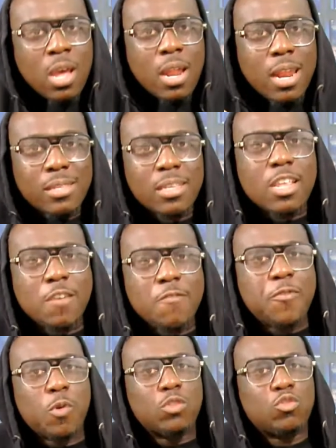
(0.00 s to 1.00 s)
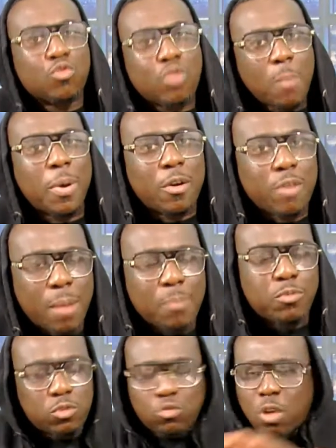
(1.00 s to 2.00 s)
Listen, if you want to rap a rap,
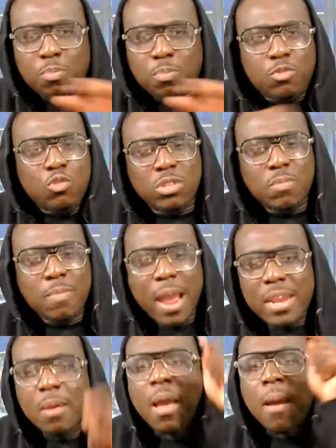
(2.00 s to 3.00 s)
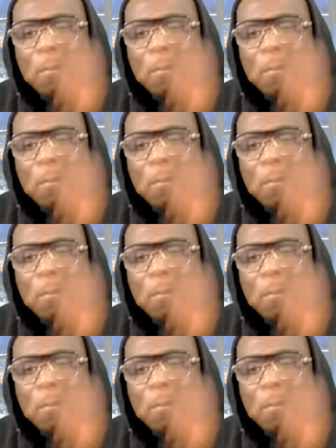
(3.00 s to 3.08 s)
stop using my name.